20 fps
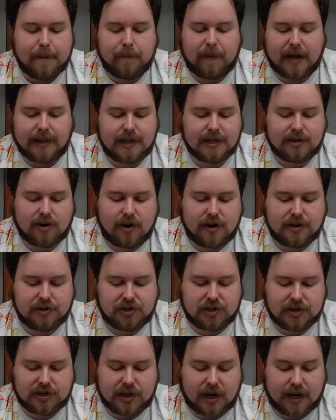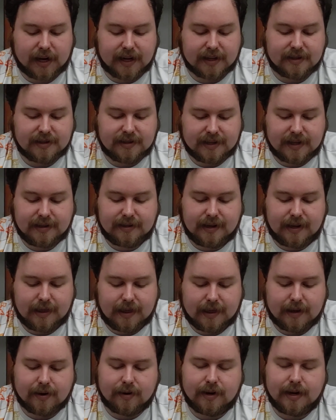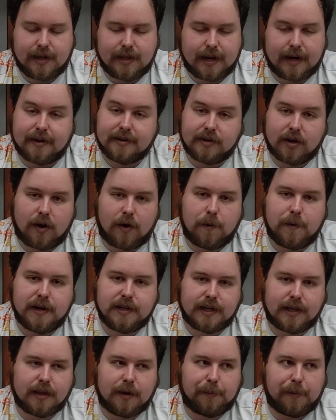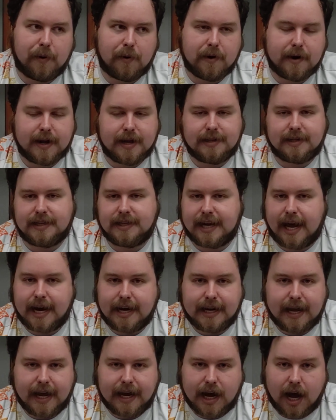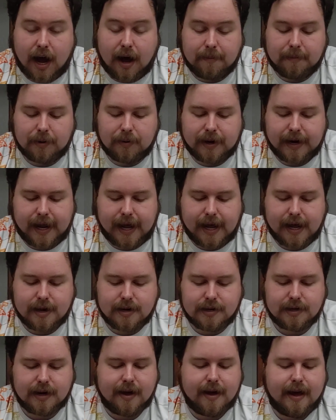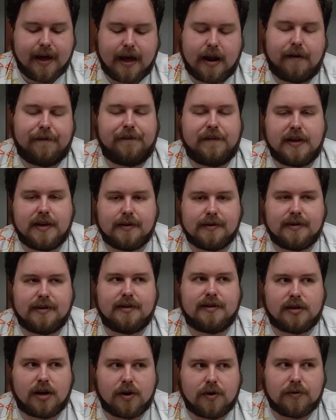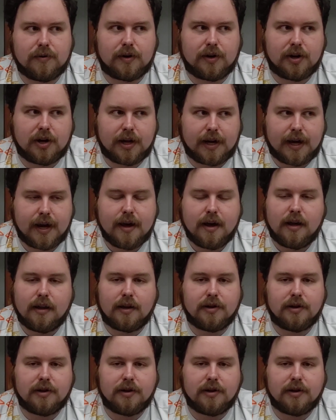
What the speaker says: But this card is just a consistent 30 that is always on the board. It's a 10k combo in hand, and it feels so good.